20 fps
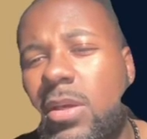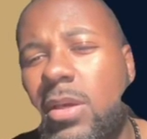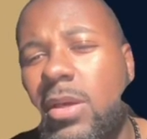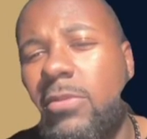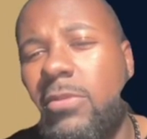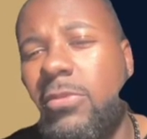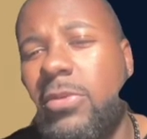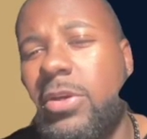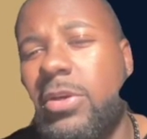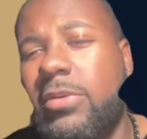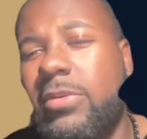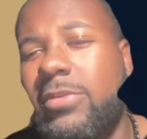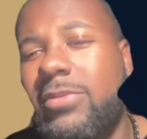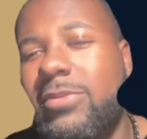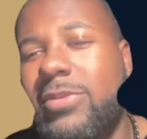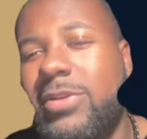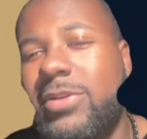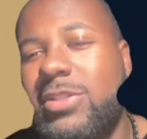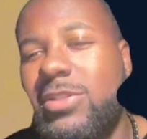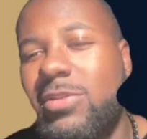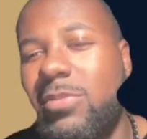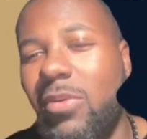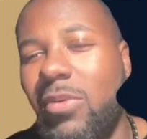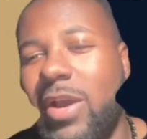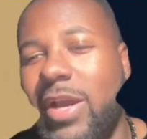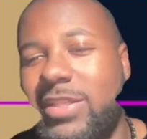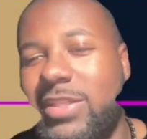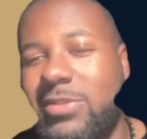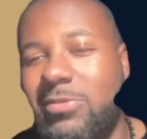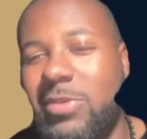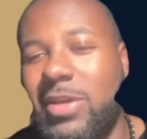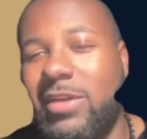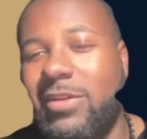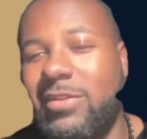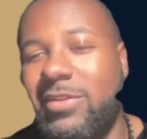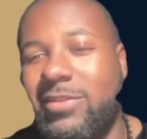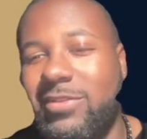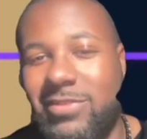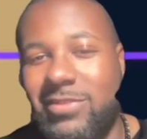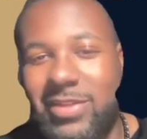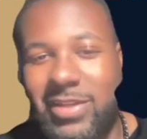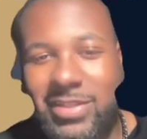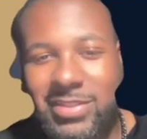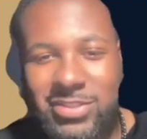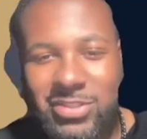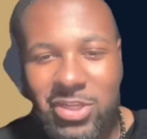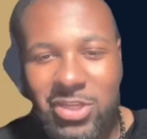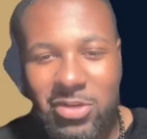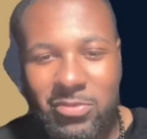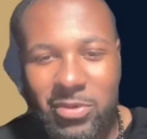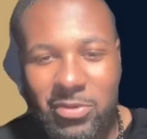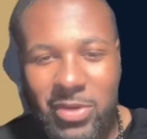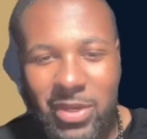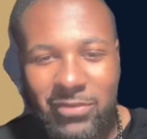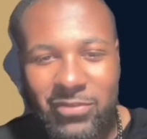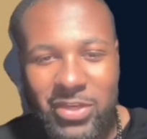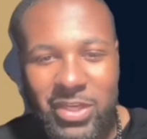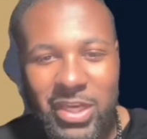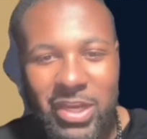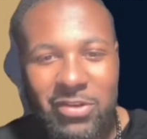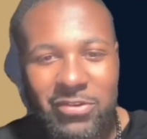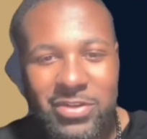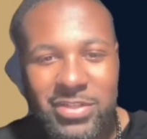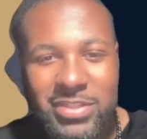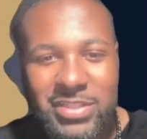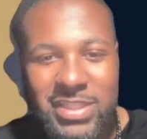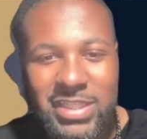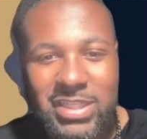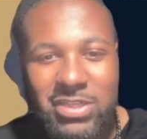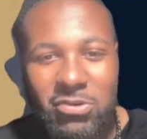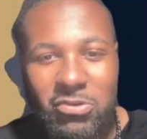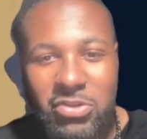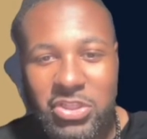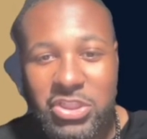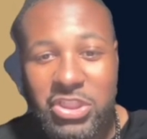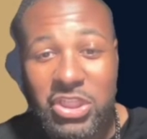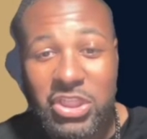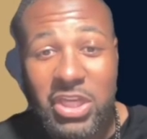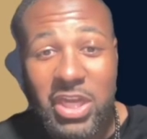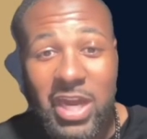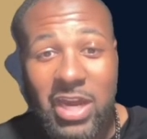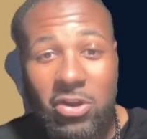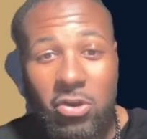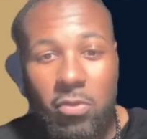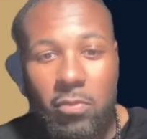Well, which is surprising. We have, ladies and gentlemen, we have a guarantee on the Chicago